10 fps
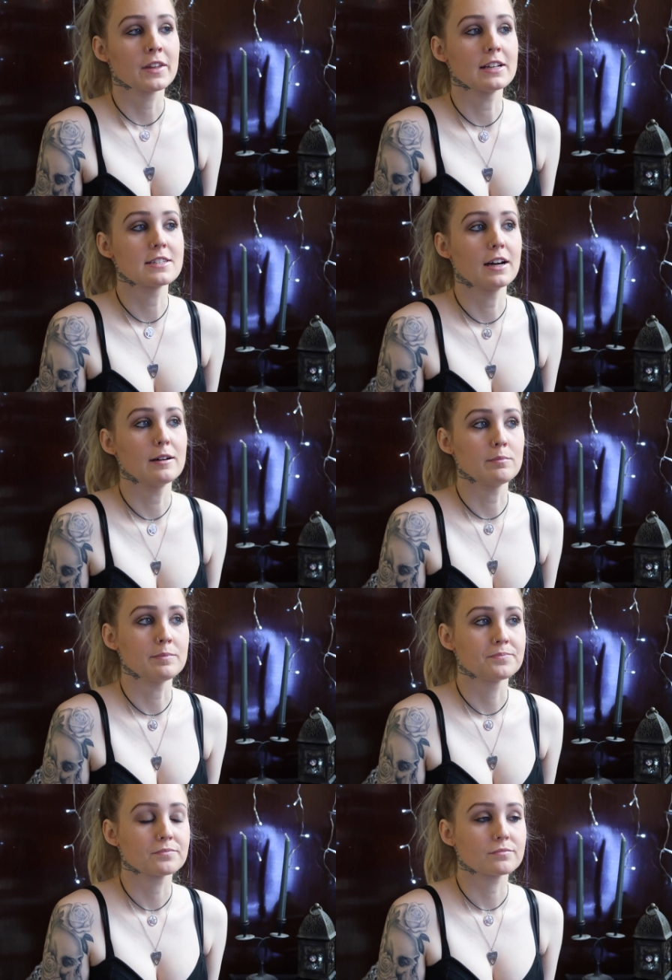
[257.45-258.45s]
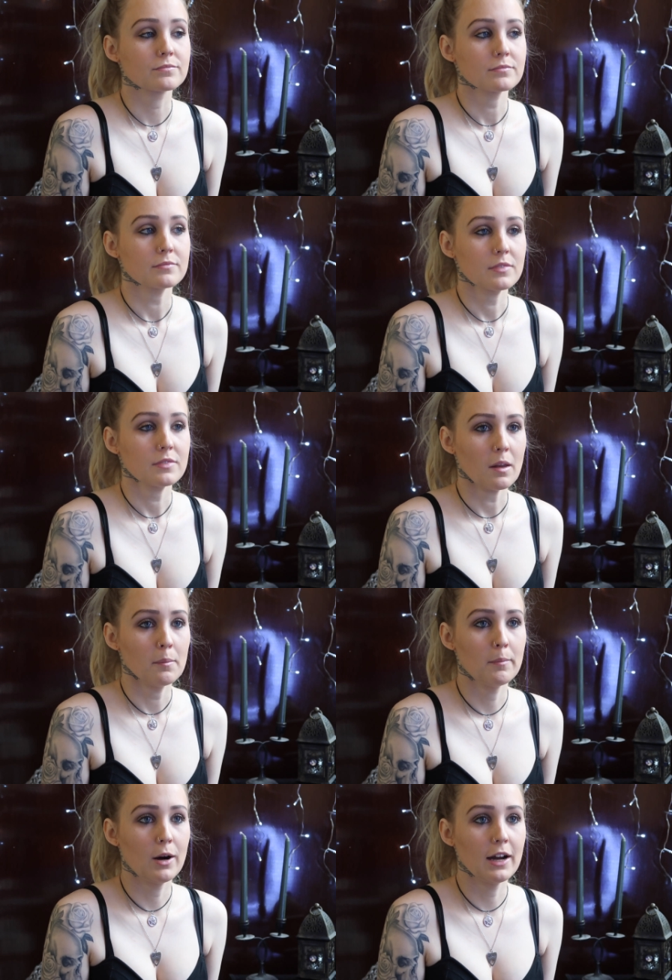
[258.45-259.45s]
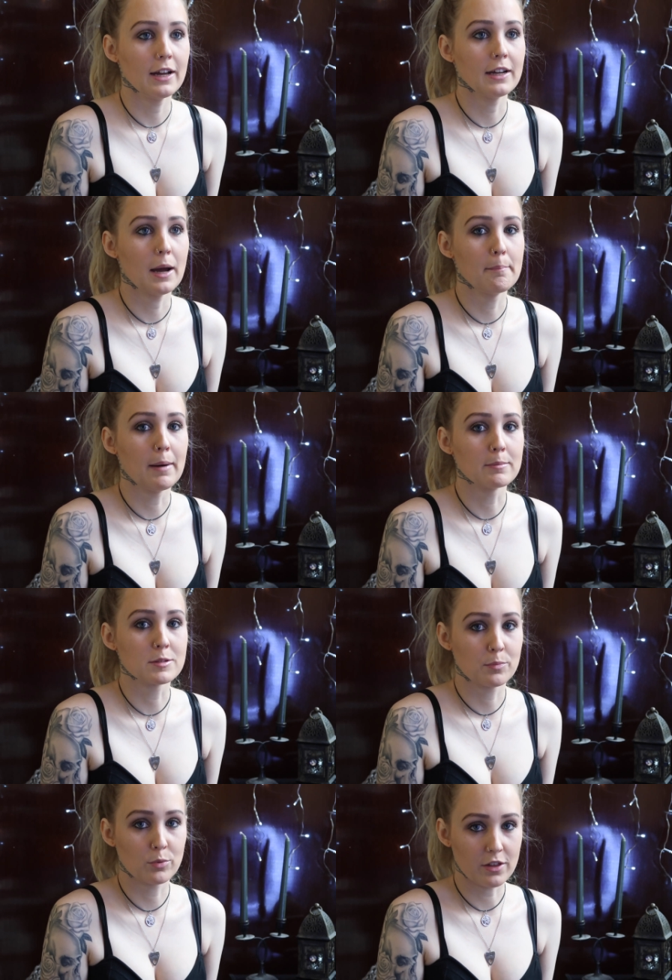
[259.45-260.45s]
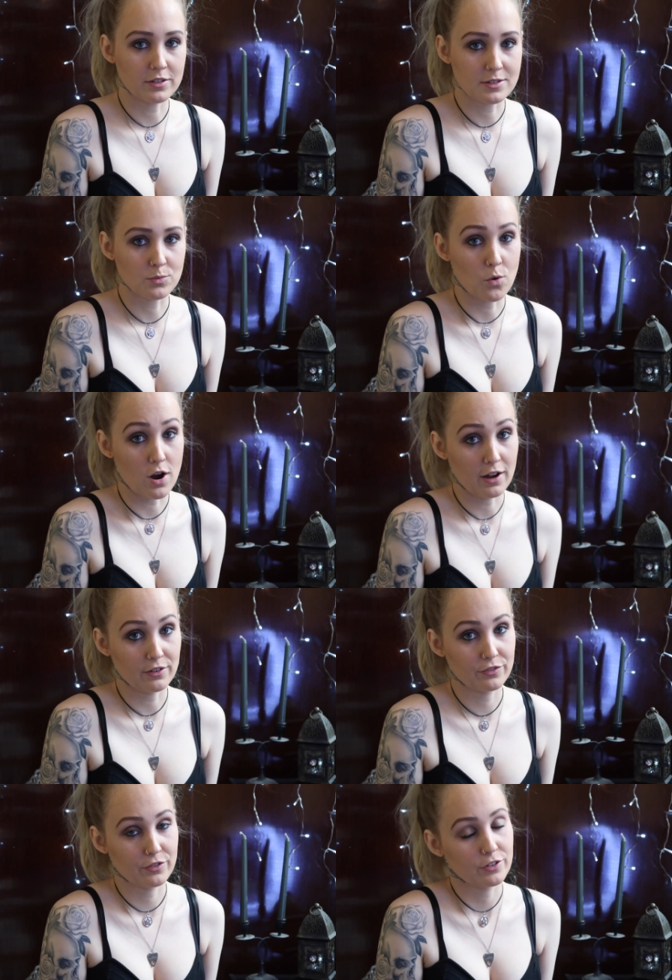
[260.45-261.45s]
It's my mum's brother's wife.